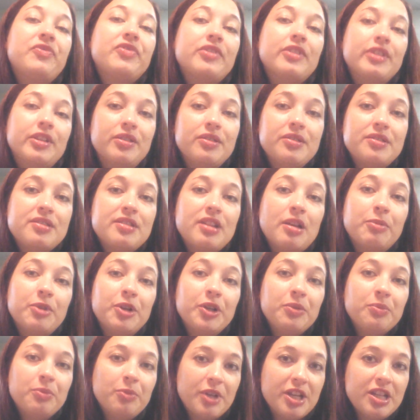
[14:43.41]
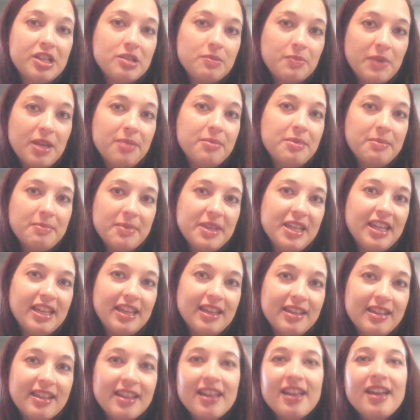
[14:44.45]
little stubborn breech baby
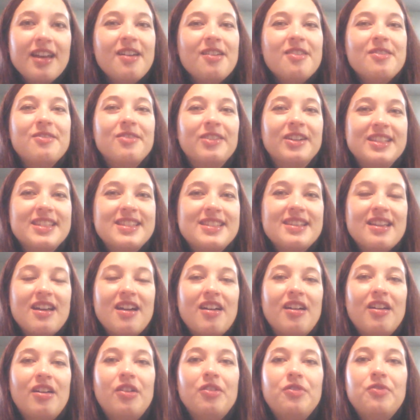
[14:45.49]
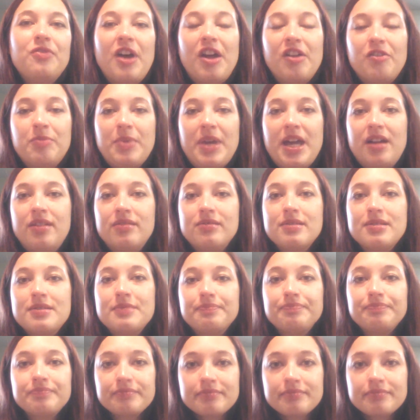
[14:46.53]
B, was 5 pounds.